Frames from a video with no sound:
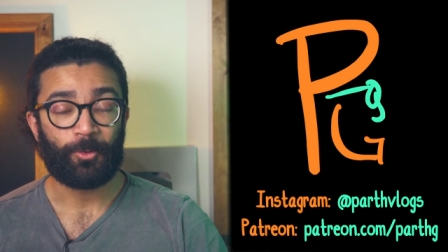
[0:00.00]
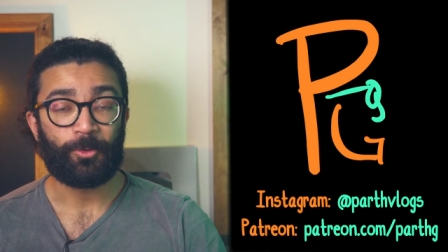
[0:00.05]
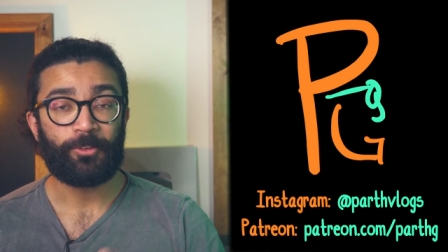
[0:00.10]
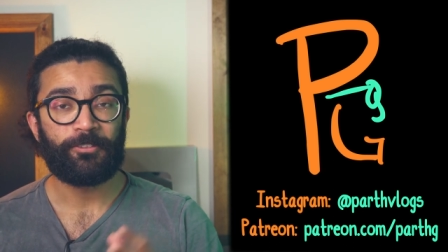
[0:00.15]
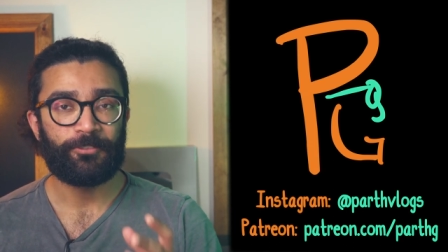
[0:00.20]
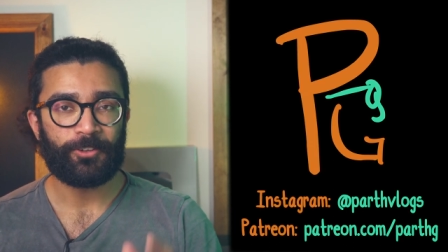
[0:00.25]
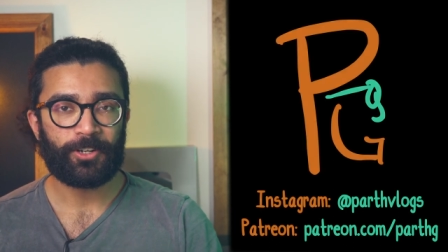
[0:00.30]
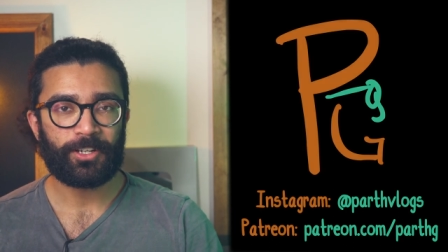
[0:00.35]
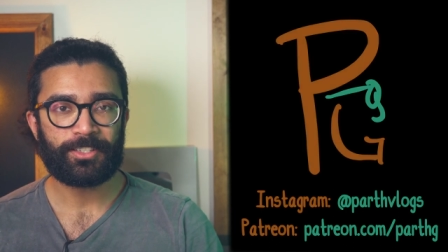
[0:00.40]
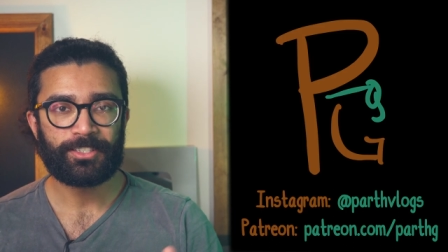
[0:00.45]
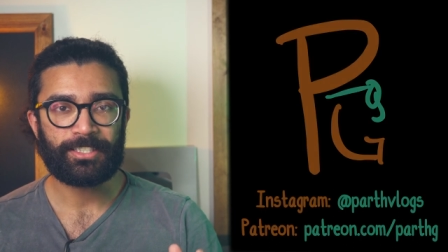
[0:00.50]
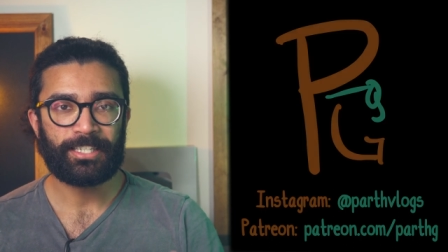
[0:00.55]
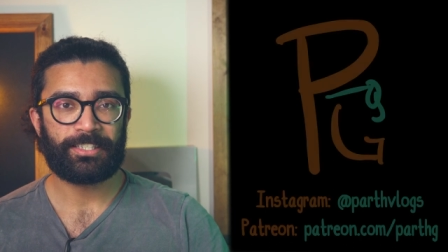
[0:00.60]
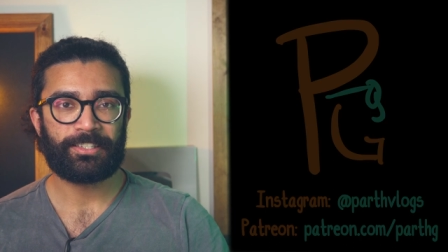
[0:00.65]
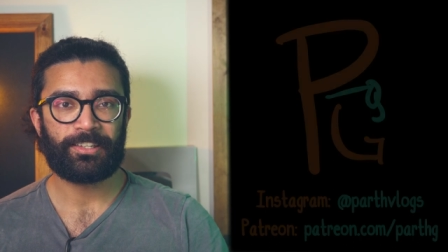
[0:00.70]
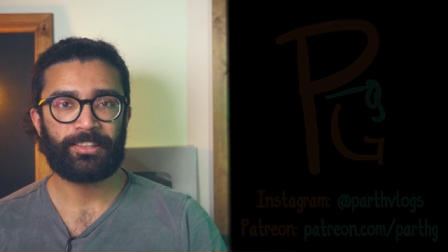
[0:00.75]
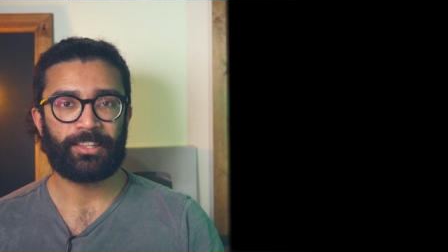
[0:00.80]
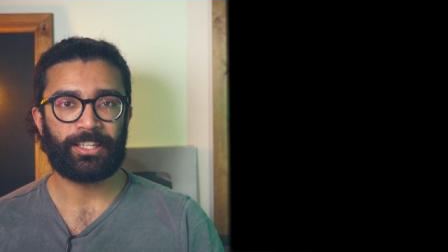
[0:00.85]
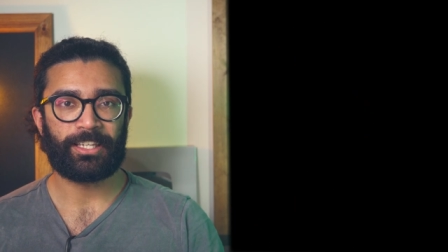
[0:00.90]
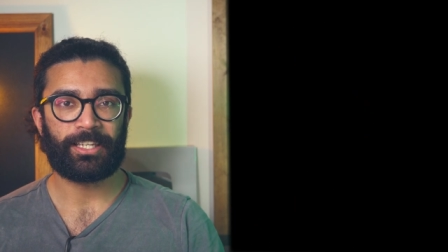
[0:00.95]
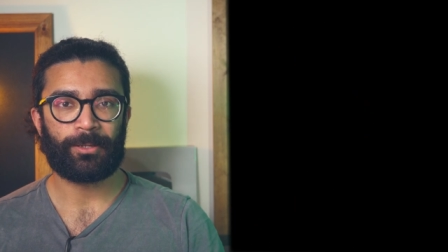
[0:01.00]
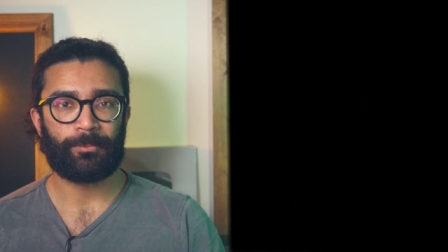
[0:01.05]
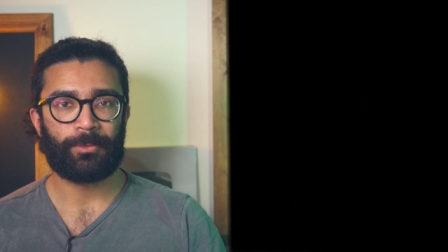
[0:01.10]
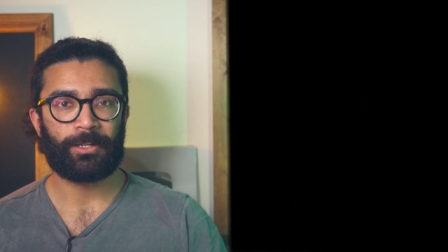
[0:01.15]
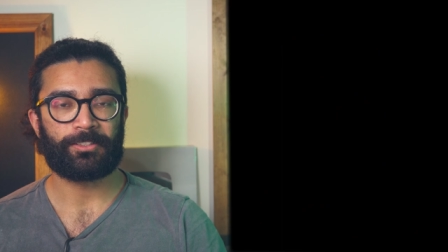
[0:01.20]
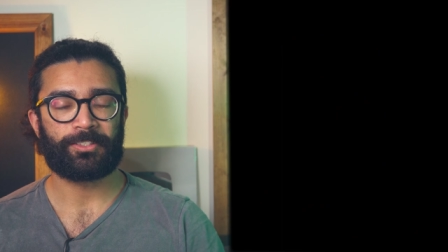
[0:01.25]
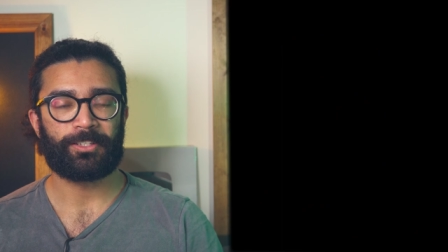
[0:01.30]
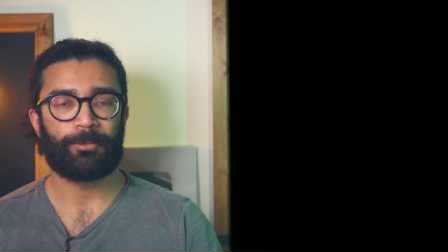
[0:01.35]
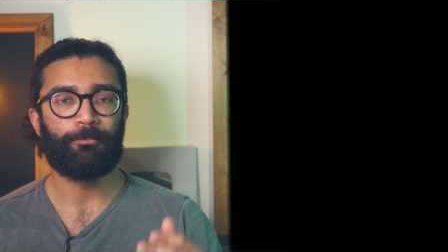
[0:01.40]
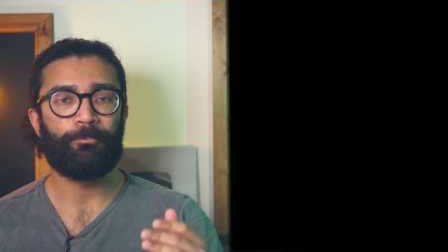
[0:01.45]
we first need to think
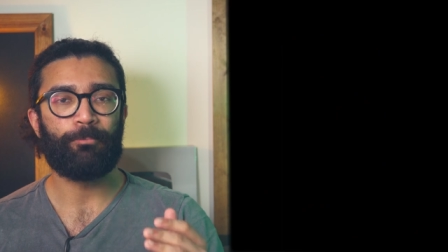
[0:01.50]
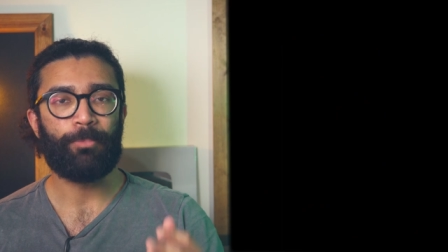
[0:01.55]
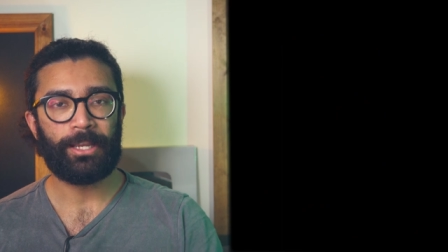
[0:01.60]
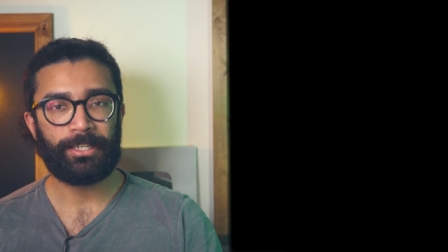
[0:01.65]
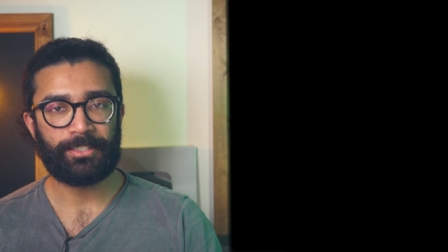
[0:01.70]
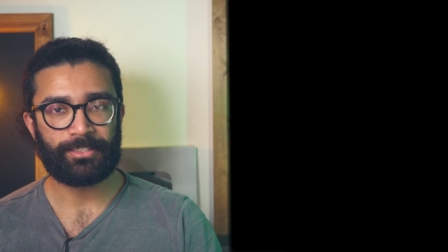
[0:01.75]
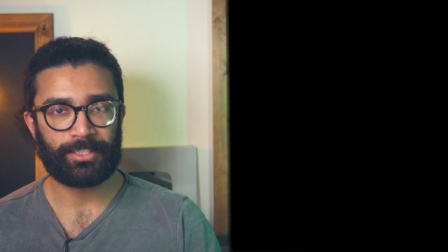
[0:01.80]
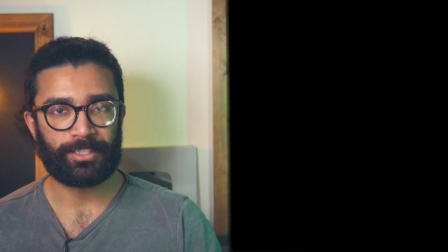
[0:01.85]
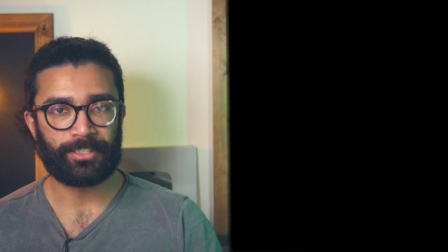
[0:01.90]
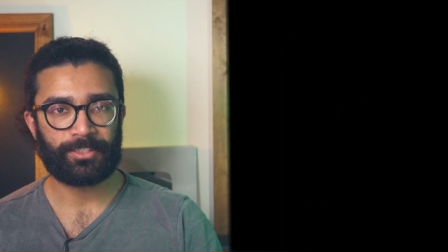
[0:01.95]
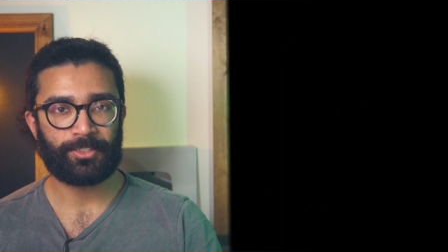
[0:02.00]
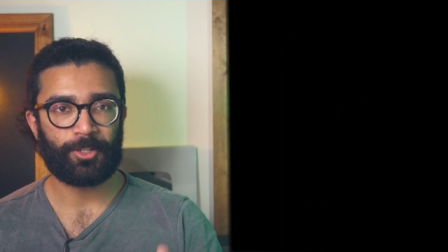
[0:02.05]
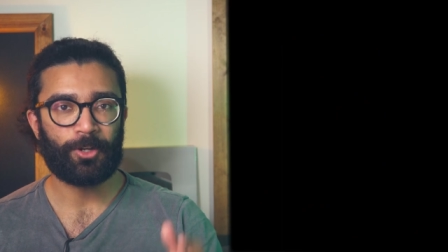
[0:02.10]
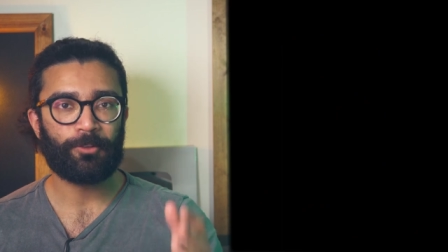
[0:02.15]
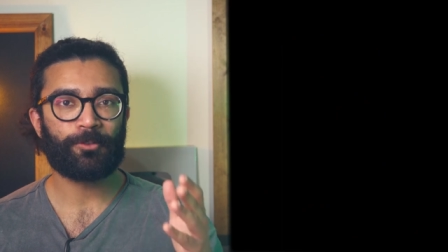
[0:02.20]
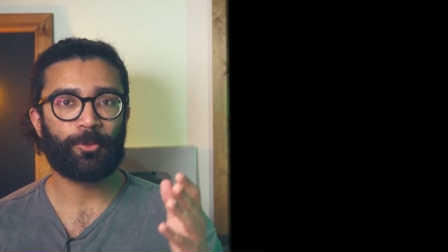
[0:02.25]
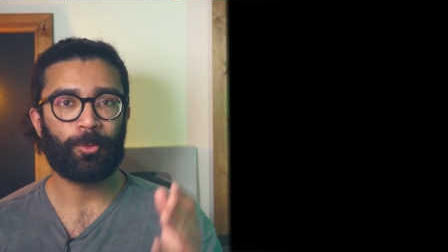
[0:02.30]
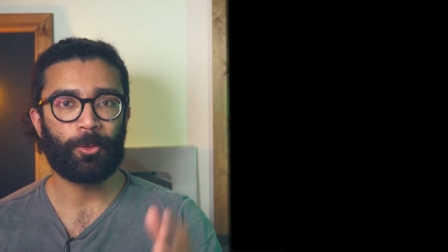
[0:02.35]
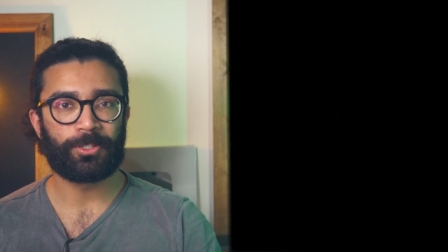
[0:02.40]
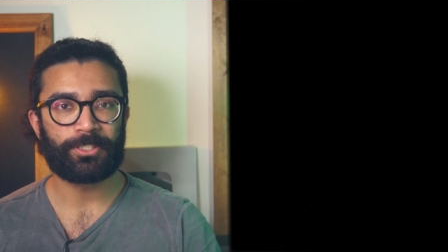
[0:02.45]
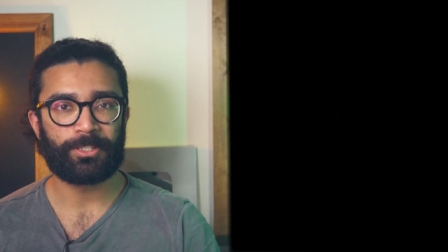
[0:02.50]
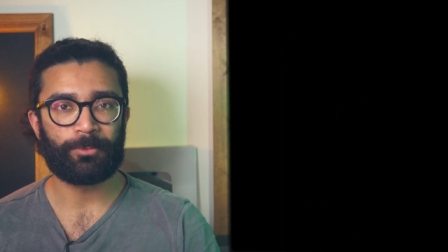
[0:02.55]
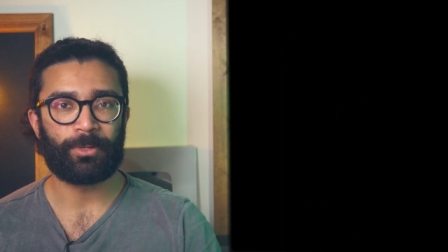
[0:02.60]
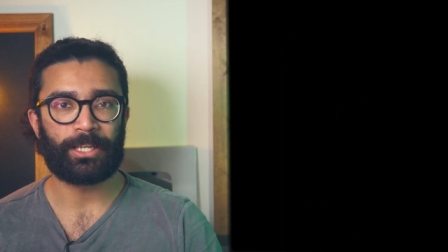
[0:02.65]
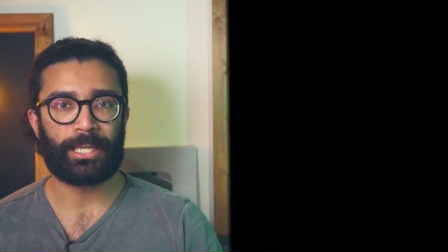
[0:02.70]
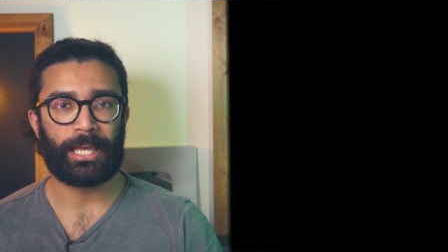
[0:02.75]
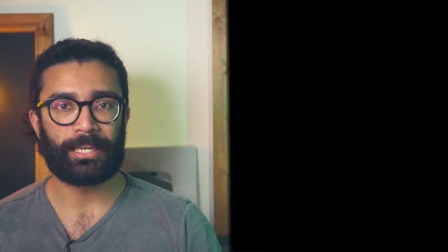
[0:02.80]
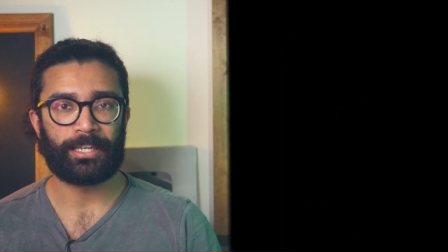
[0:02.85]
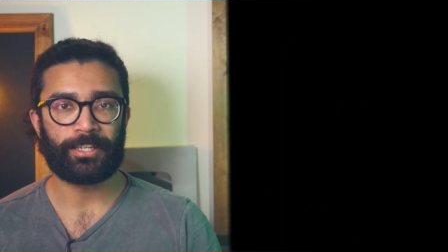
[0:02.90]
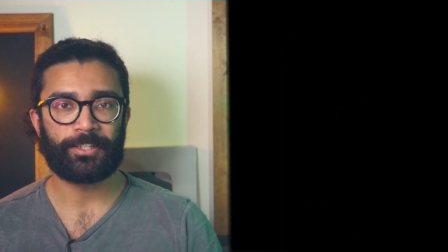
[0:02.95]
about some basics of quantum
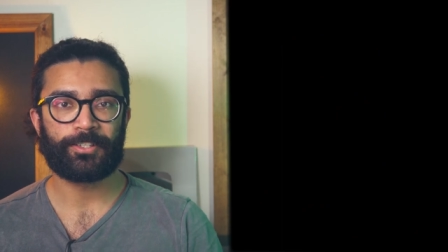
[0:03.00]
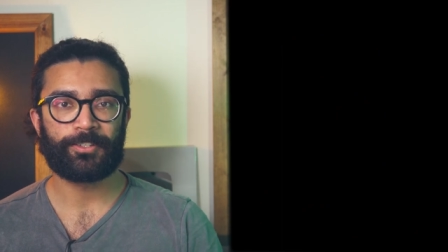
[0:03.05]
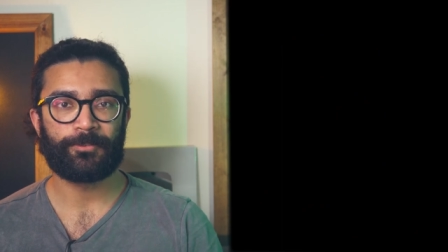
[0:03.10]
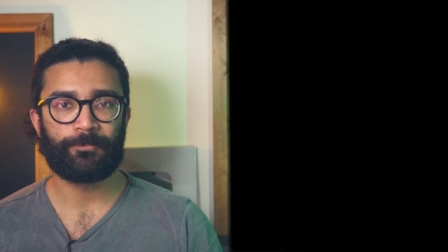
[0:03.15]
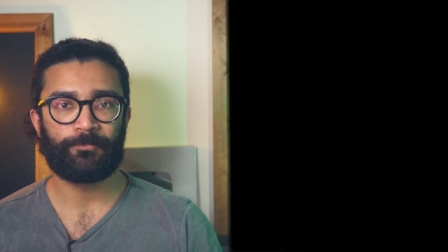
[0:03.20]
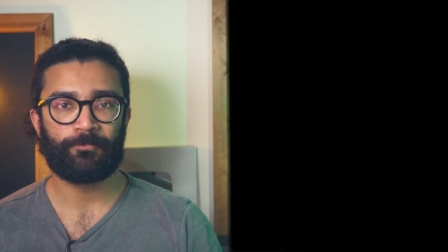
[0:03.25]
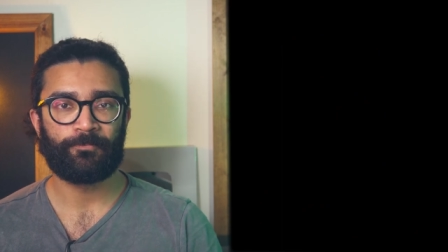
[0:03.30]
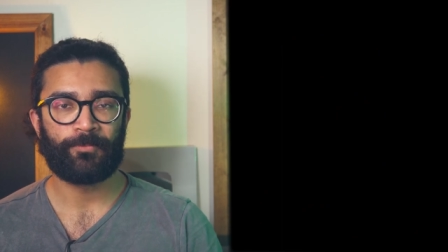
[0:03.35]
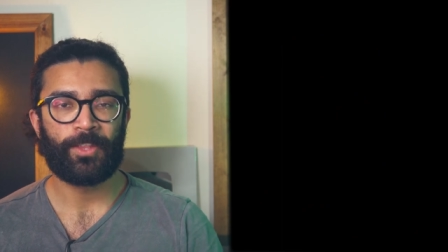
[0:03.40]
mechanics.